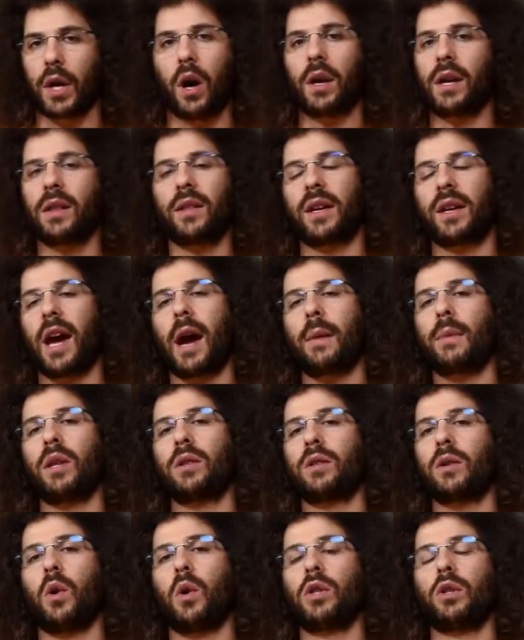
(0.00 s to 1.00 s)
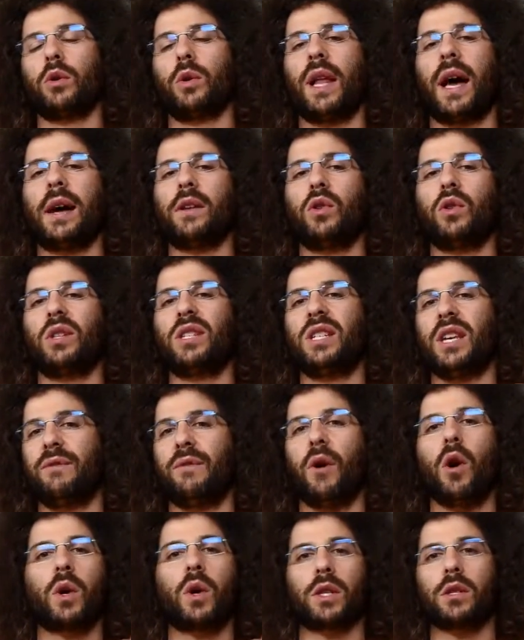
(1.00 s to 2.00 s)
on in the camera that's going to allow you to
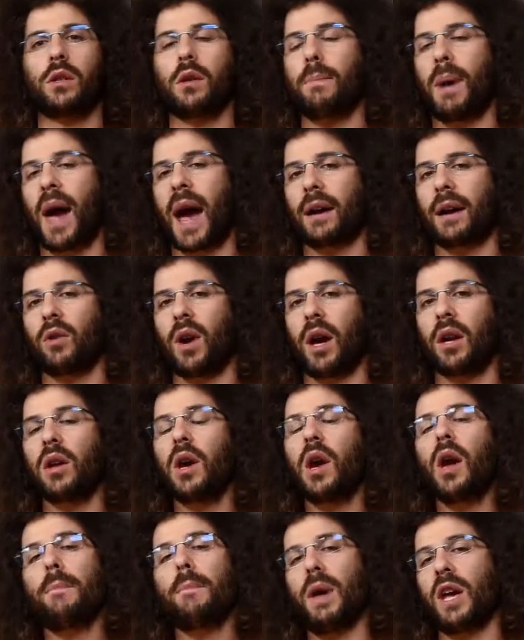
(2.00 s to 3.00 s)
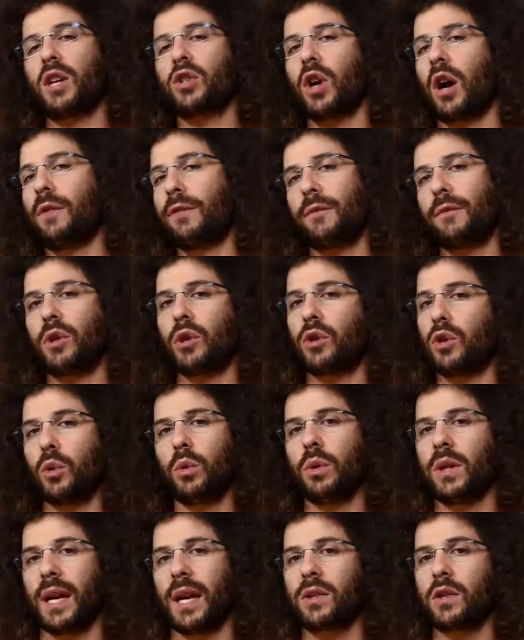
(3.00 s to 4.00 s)
defocus the background based off of the
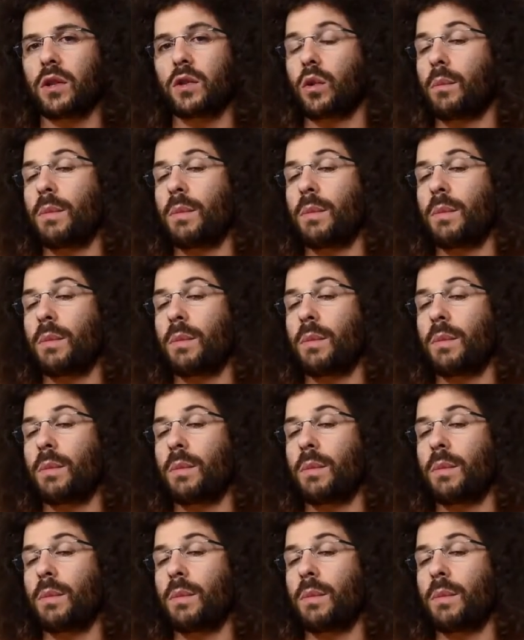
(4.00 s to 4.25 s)
2 lenses,